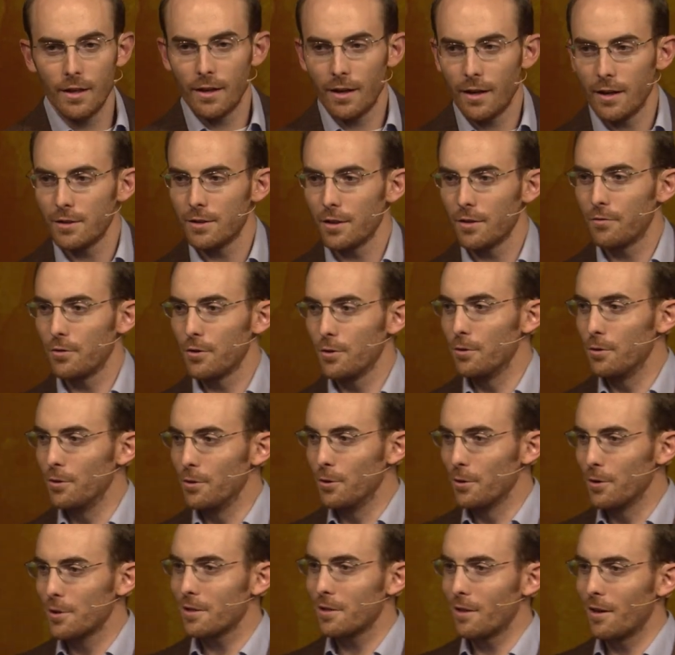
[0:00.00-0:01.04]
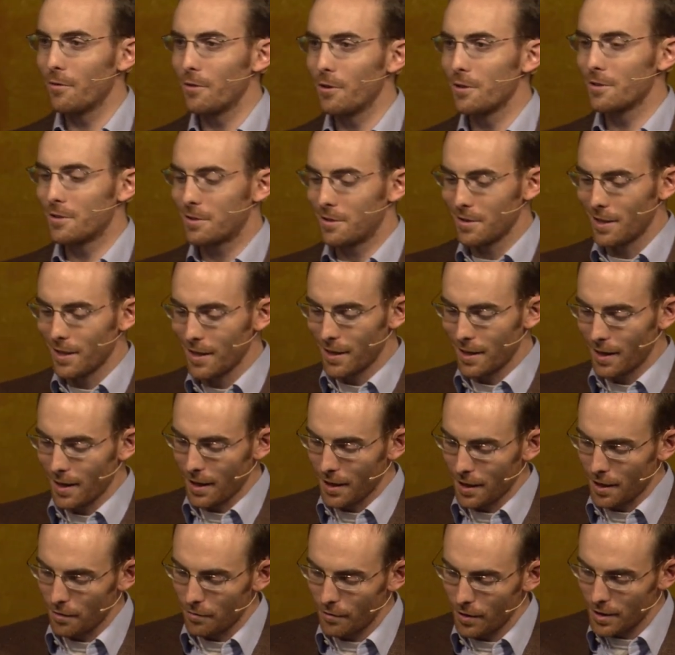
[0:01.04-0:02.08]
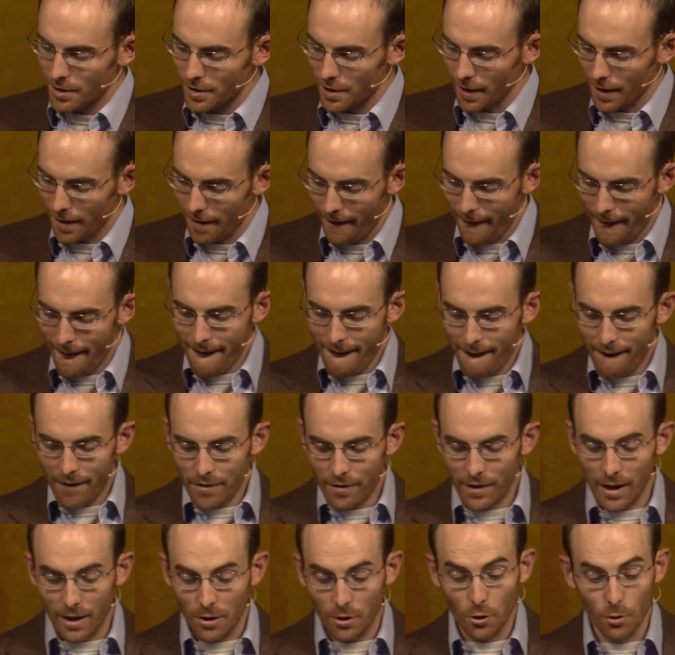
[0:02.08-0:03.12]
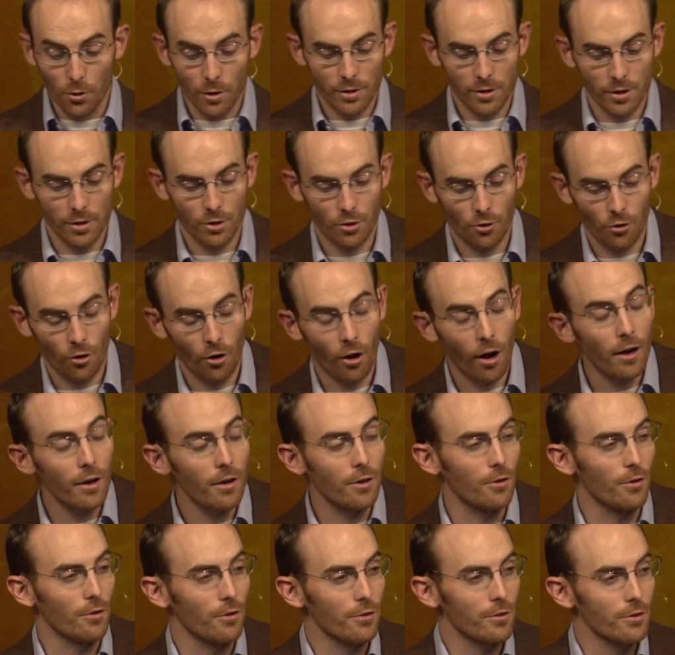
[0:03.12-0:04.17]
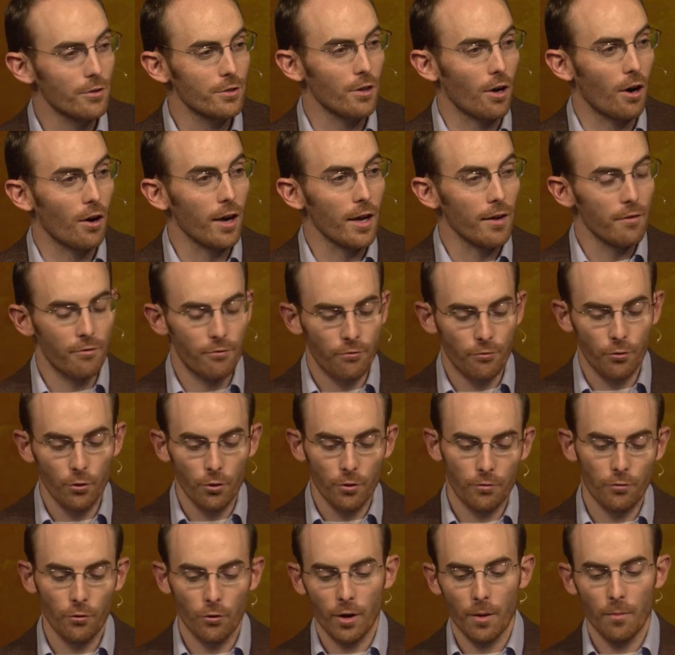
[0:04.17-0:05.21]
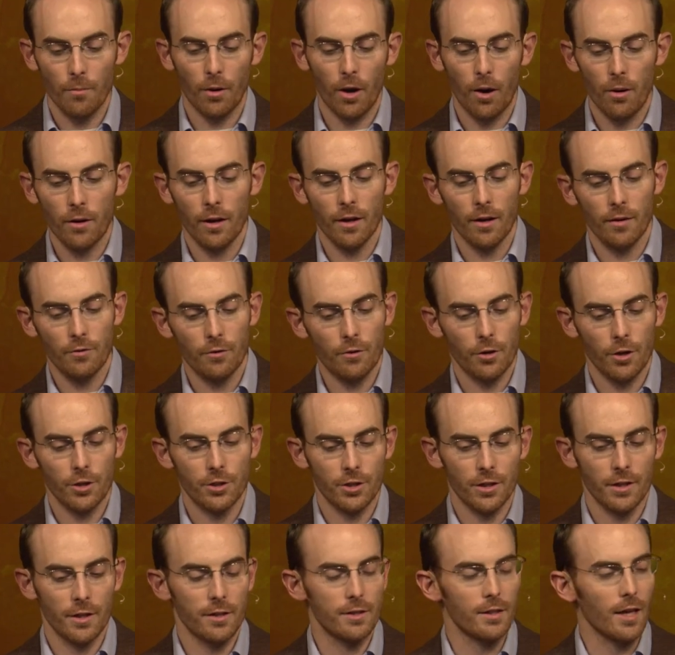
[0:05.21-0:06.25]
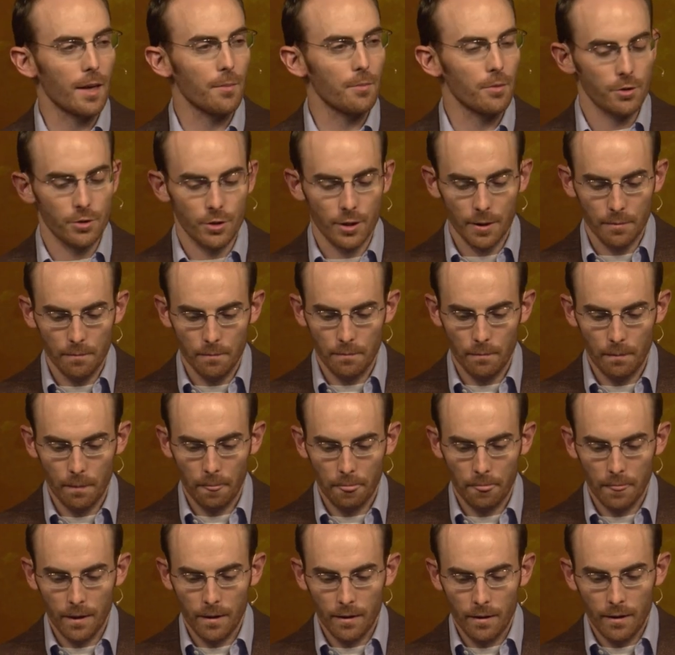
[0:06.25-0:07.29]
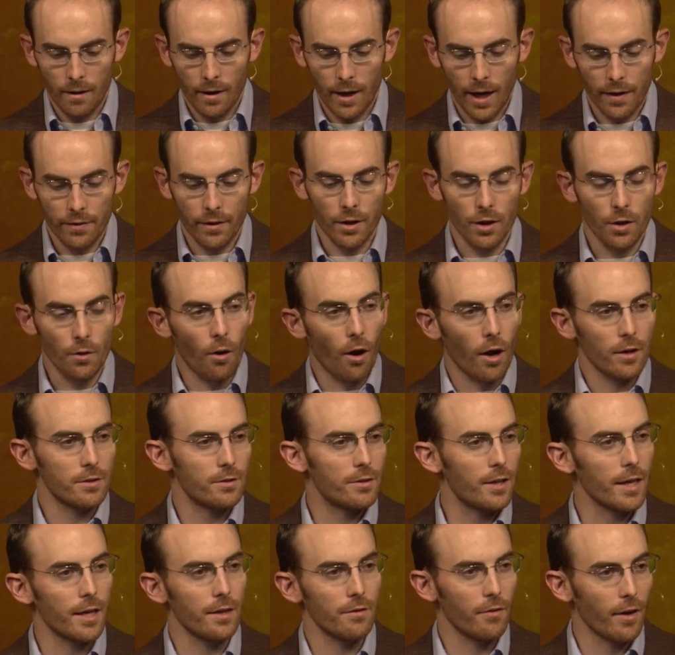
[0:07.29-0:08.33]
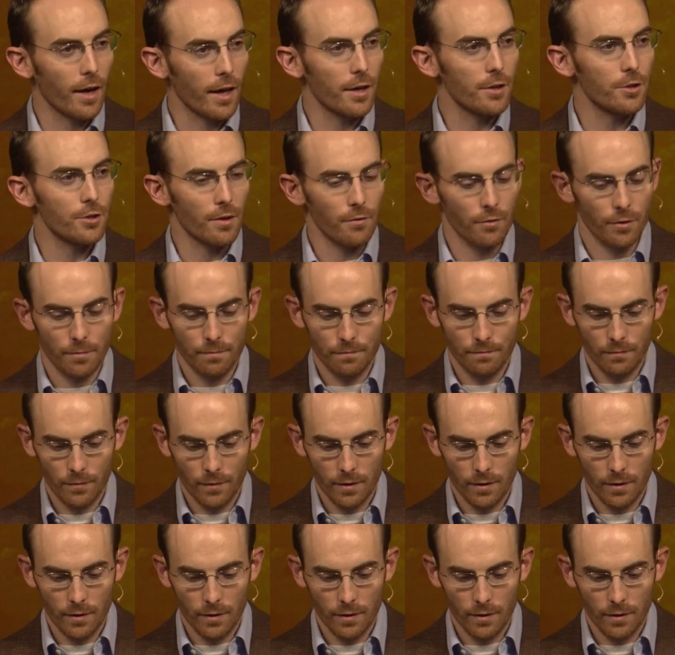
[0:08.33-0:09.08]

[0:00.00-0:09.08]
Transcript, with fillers: as if you Lewis lovers needed any convincing, that Lewis's chronicles are a fruitful component of Christian discipleship and that you ought to take advantage of them.